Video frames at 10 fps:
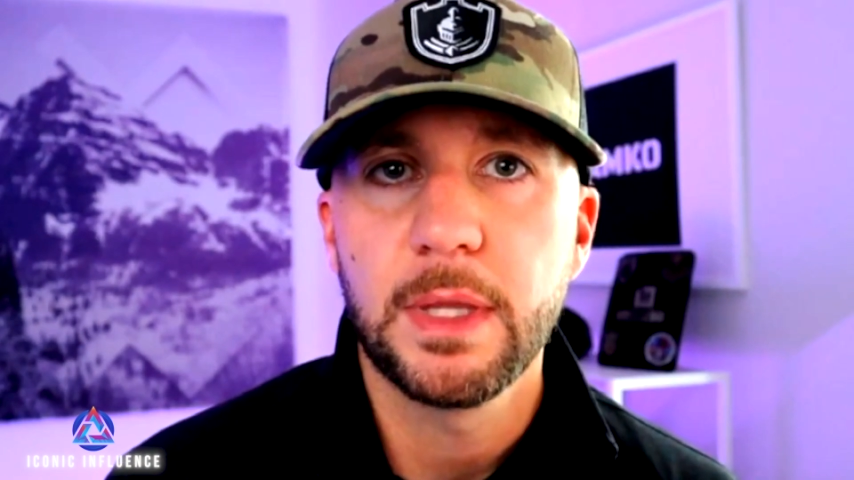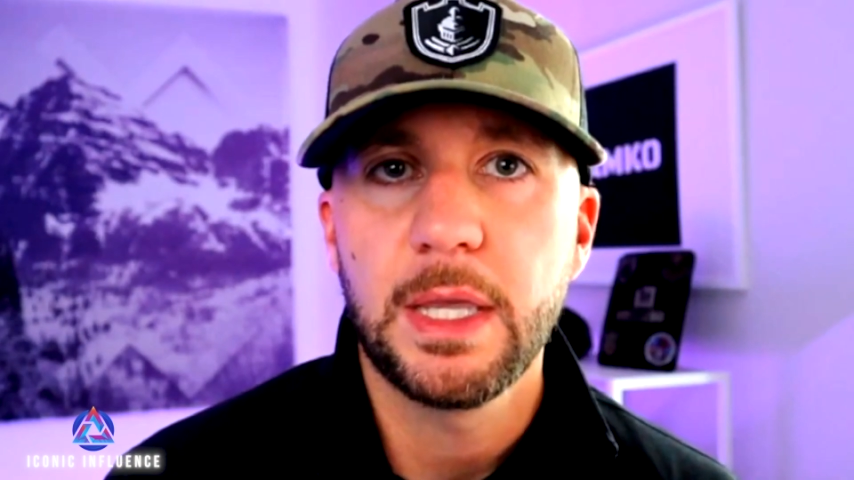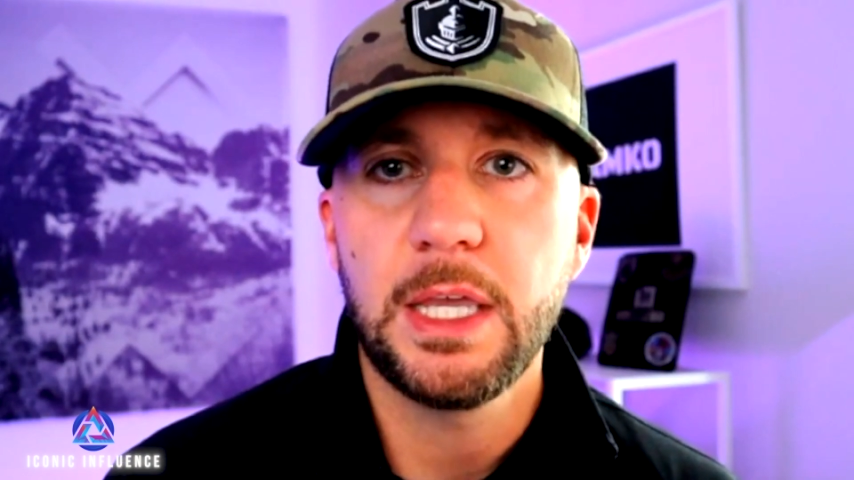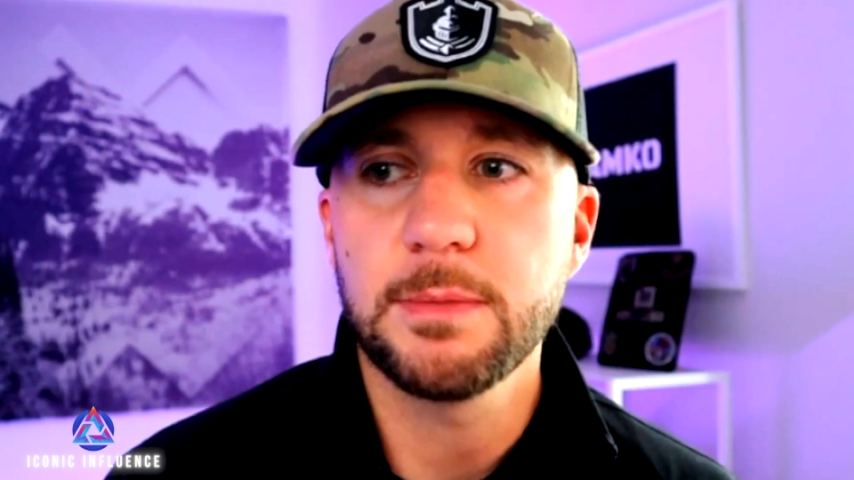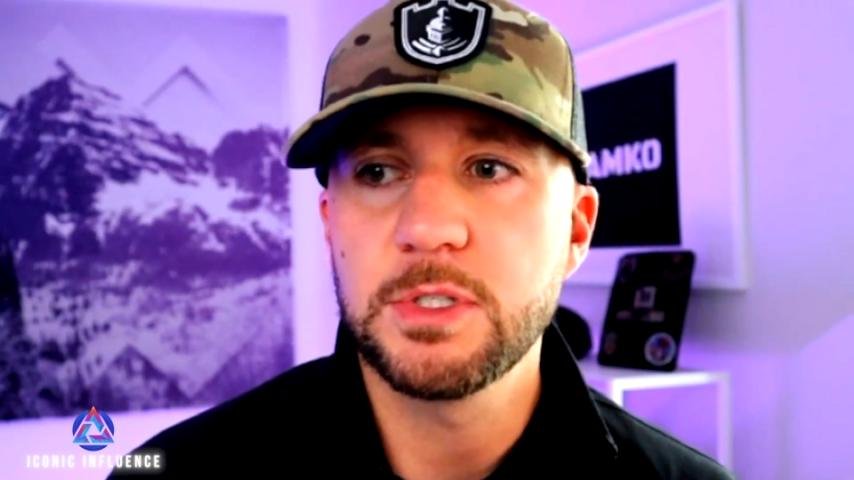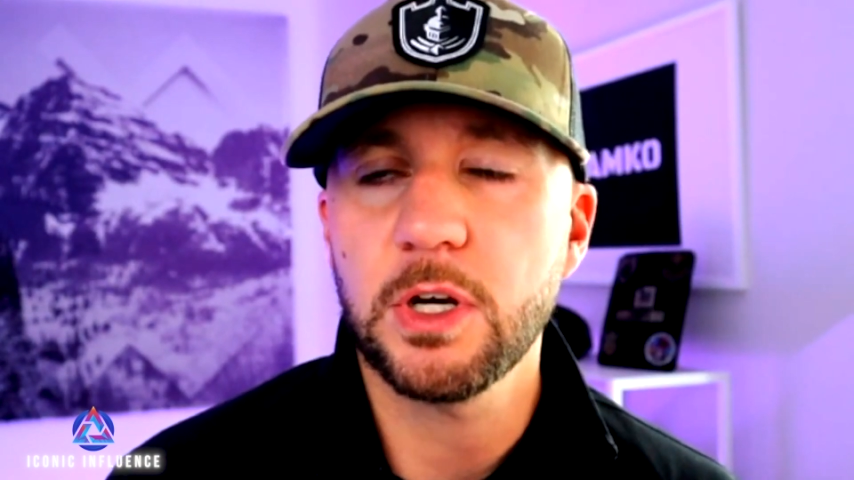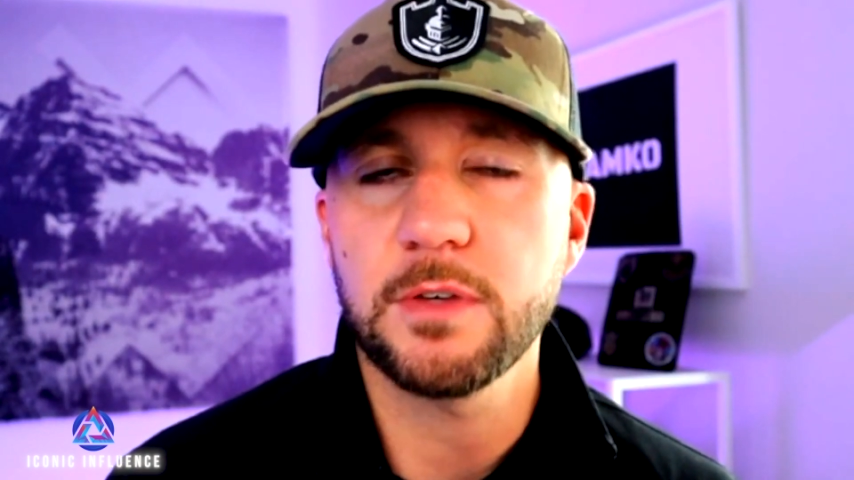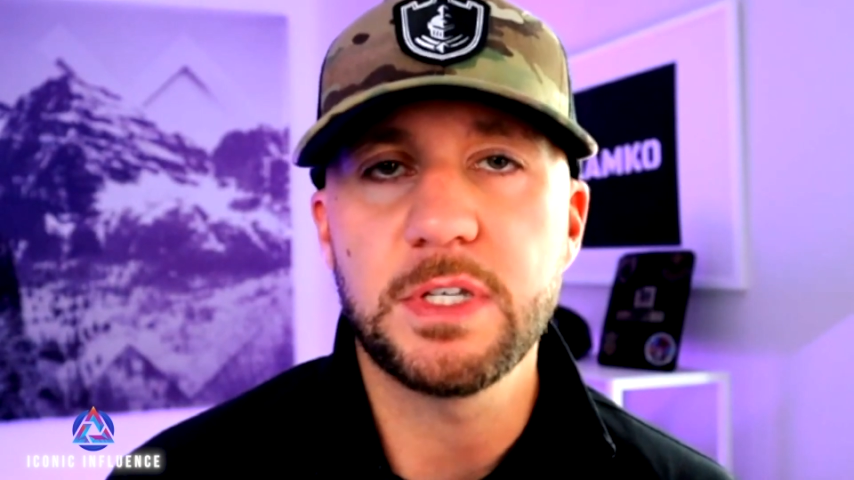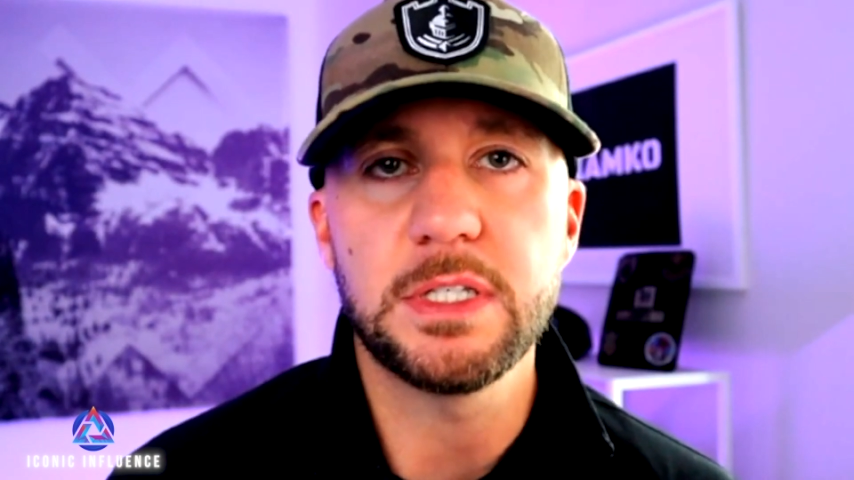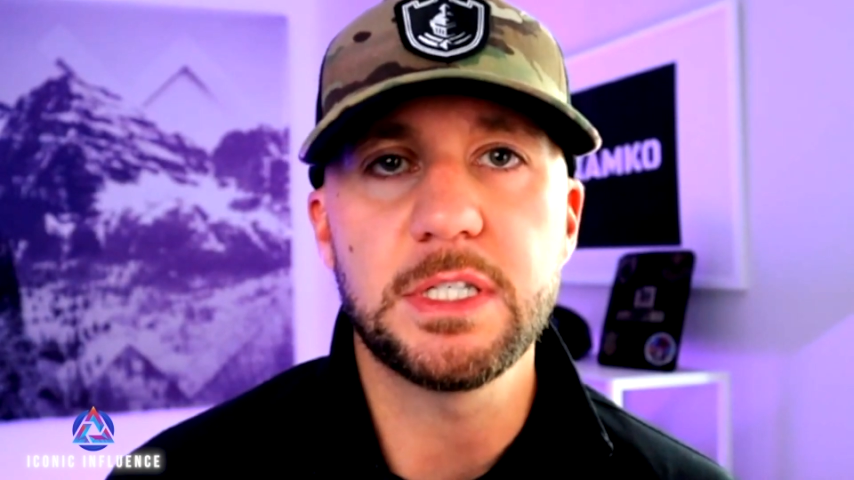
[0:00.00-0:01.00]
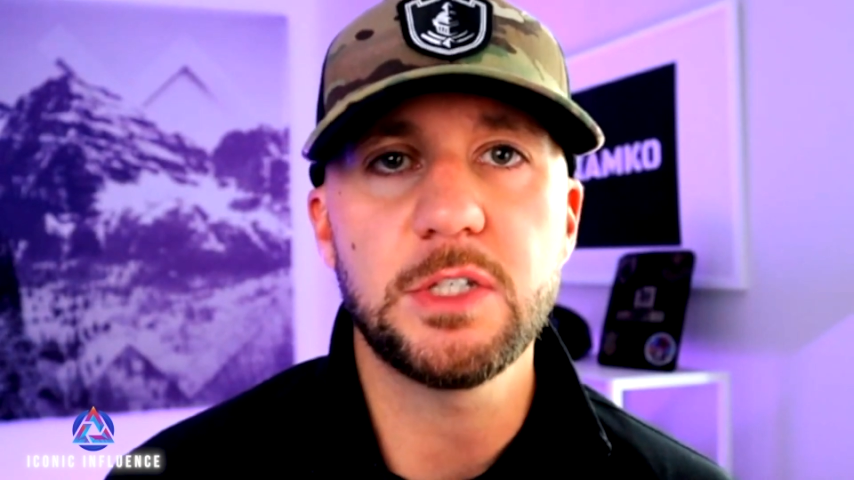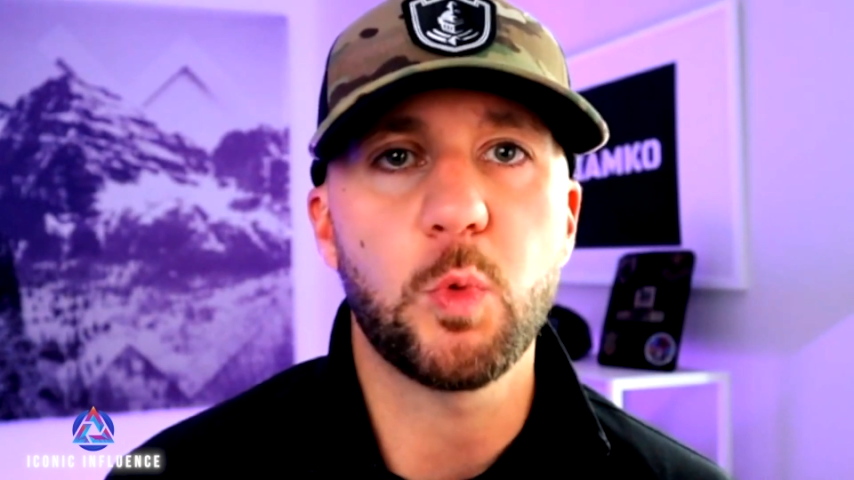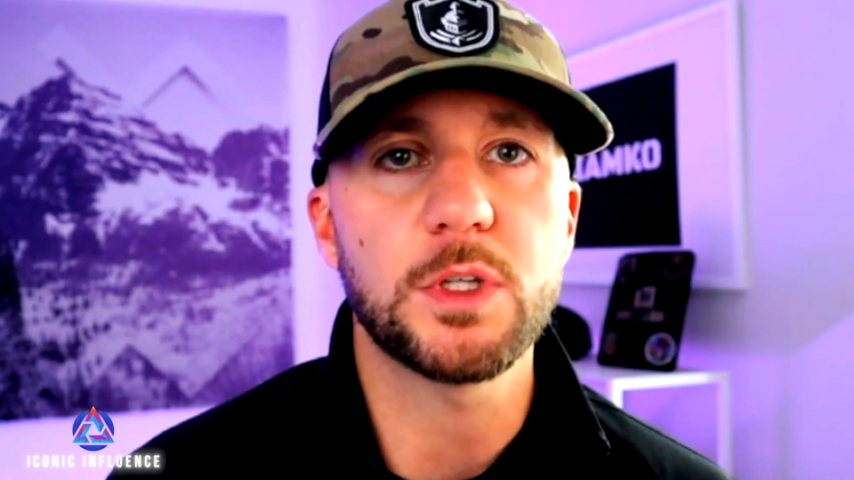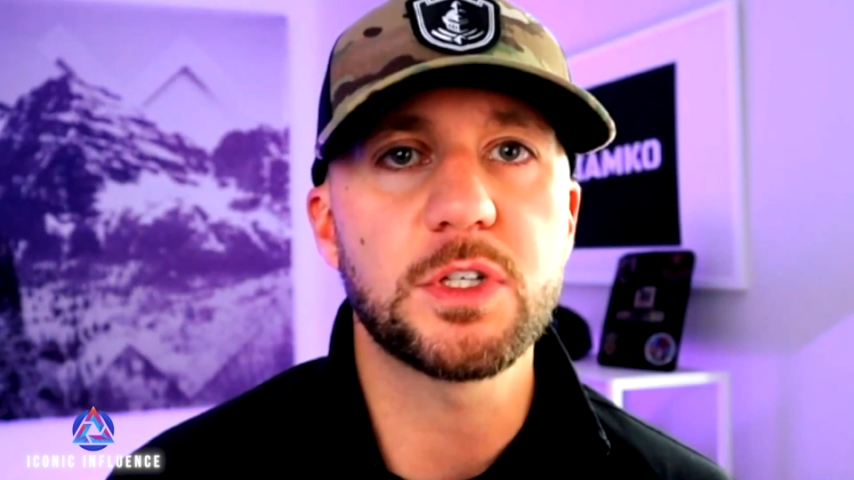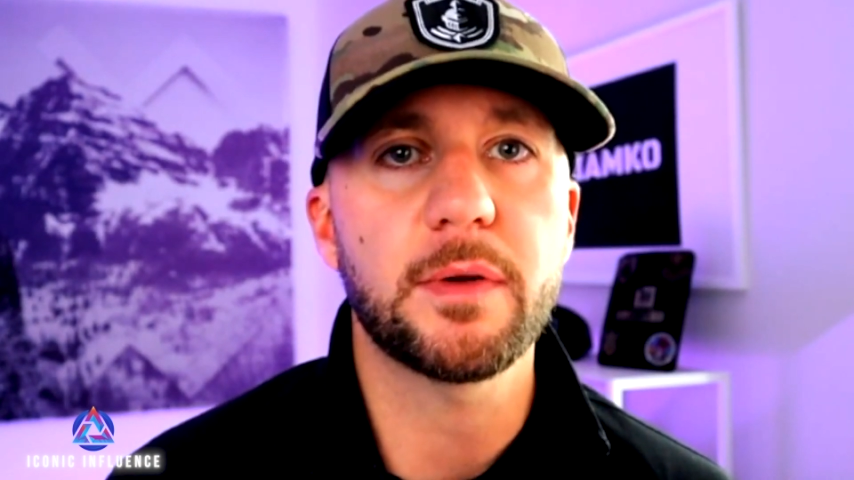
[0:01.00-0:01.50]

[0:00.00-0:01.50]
He sees what's